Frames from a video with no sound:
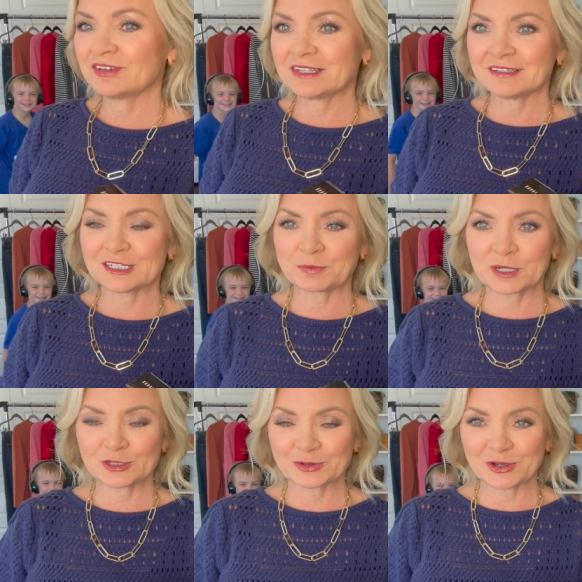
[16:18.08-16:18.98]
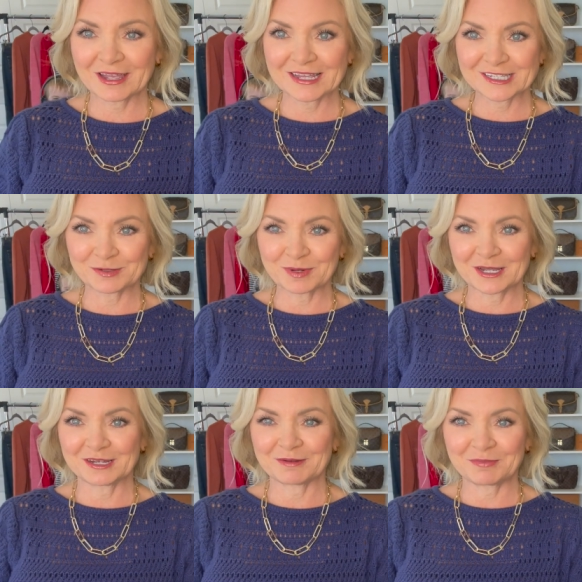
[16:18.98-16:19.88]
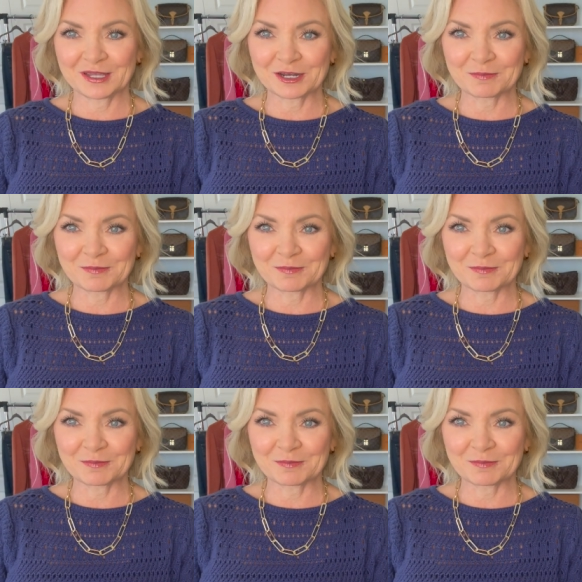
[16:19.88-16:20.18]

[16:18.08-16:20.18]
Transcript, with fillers: a, a special guest making a, an